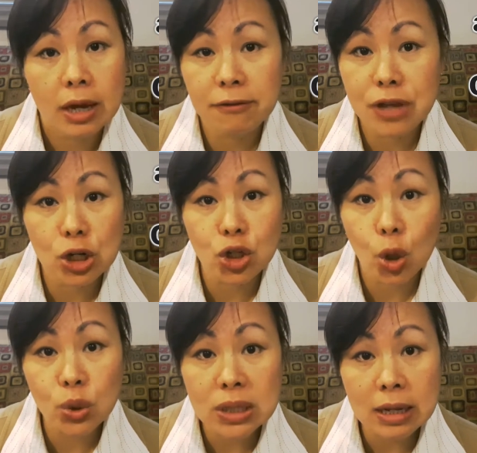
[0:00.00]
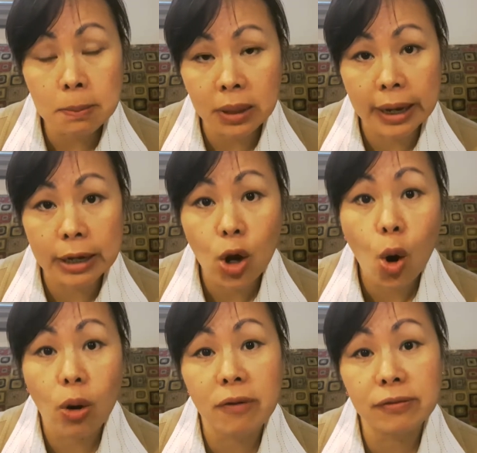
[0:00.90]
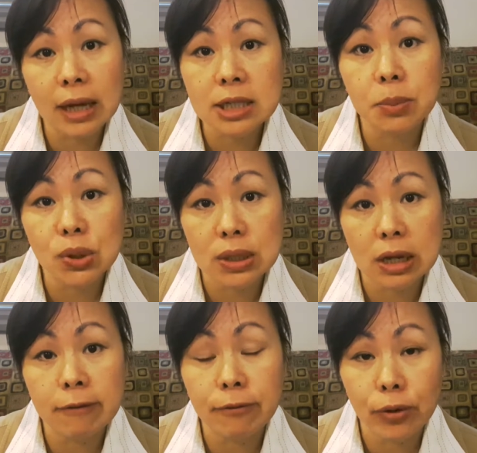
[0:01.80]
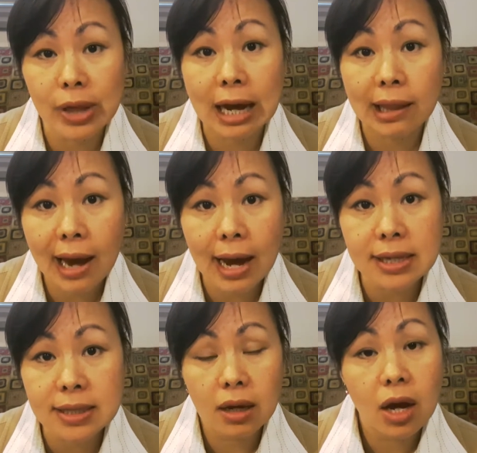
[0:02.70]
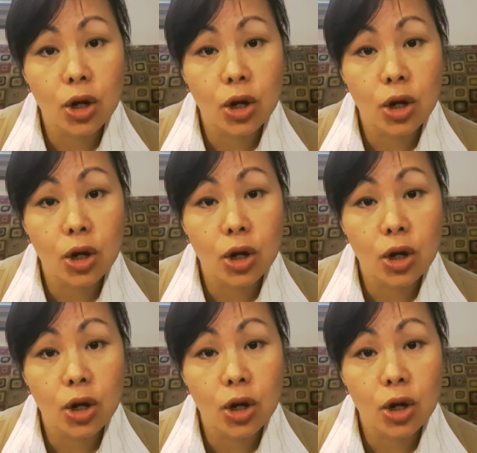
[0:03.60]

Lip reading: If there's no seating plan or a flexible seating for that class,